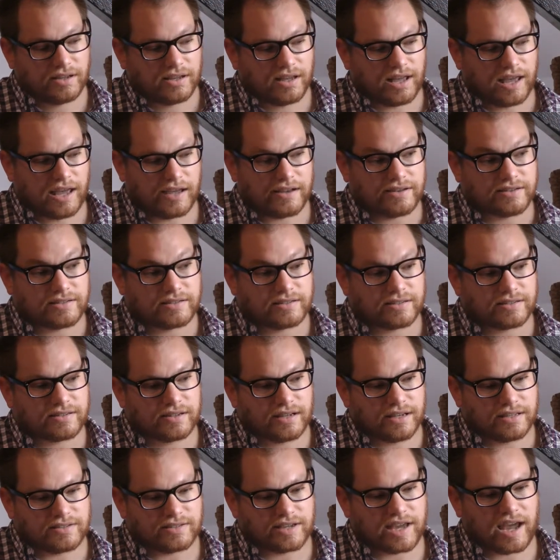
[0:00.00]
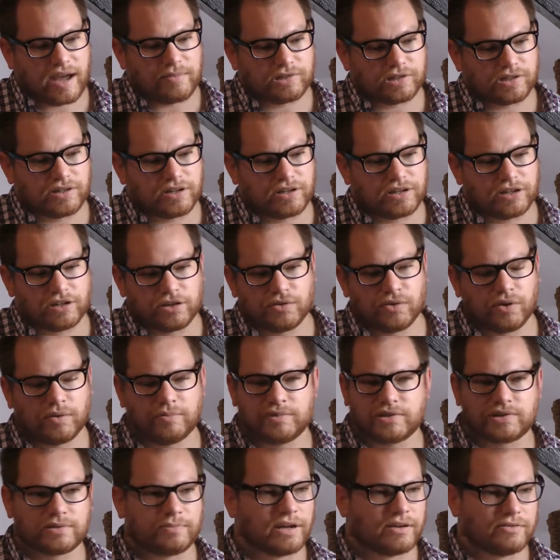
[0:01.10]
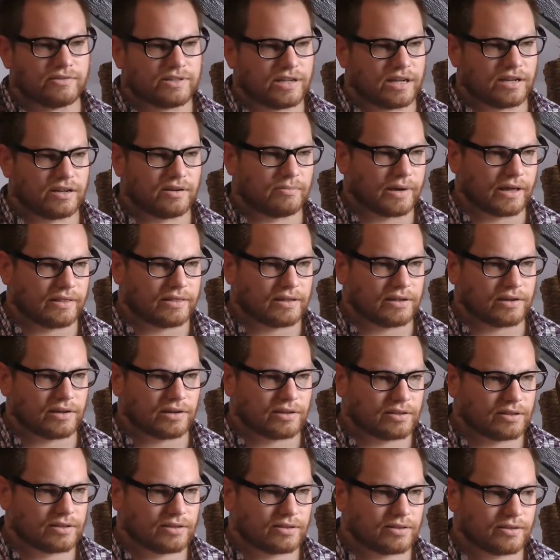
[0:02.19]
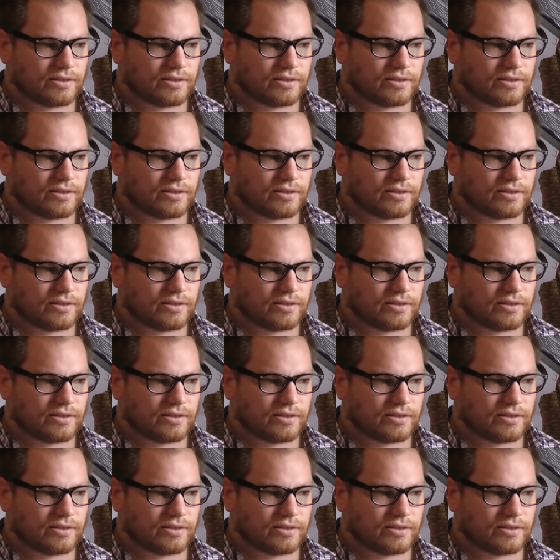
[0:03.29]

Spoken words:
and it's captured an enormous amount of data about the Earth.